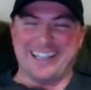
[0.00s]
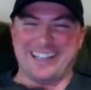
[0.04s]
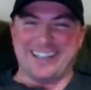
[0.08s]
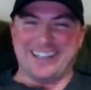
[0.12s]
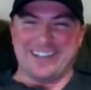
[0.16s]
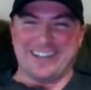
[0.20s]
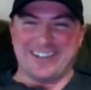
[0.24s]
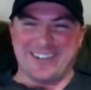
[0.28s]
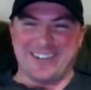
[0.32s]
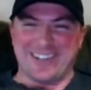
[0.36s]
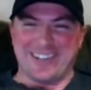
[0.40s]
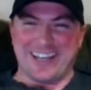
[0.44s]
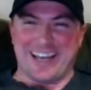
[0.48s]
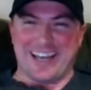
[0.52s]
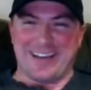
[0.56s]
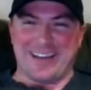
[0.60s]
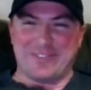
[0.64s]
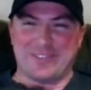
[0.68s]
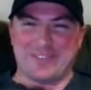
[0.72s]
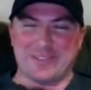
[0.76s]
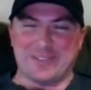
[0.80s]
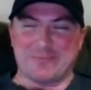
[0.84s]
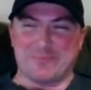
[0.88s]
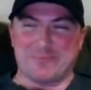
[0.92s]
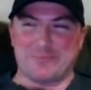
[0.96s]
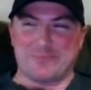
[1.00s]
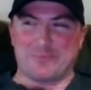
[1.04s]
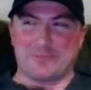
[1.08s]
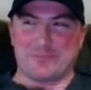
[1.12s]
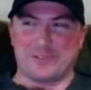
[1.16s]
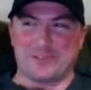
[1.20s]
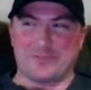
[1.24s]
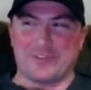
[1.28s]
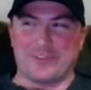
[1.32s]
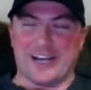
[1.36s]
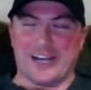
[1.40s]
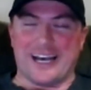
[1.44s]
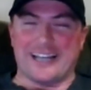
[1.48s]
you you have to
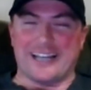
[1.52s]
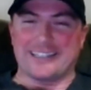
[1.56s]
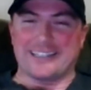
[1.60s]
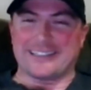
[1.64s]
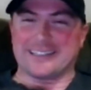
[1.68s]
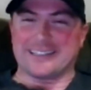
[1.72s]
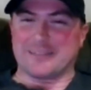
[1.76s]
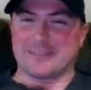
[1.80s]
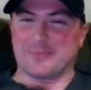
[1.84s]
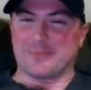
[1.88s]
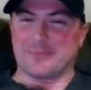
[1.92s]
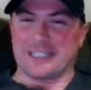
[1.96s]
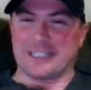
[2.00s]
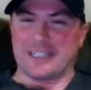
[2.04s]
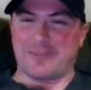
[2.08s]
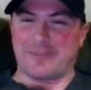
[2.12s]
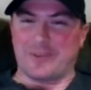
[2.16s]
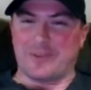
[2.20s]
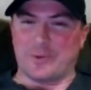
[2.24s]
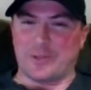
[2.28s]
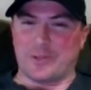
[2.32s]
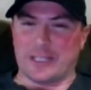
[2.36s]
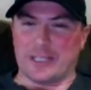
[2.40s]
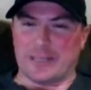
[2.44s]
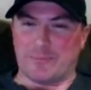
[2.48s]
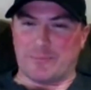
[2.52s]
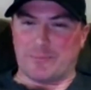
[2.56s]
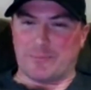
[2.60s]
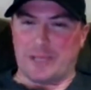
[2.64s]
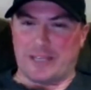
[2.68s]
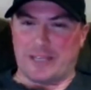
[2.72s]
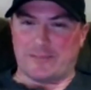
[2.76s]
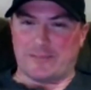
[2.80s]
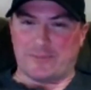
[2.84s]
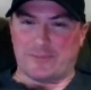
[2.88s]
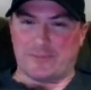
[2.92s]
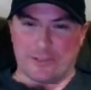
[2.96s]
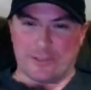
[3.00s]
provide something if you want to get
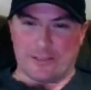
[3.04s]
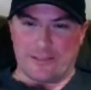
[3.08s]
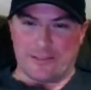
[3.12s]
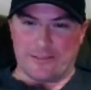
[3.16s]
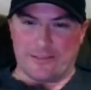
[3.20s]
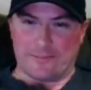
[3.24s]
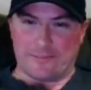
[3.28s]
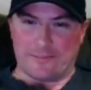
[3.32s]
paid for it.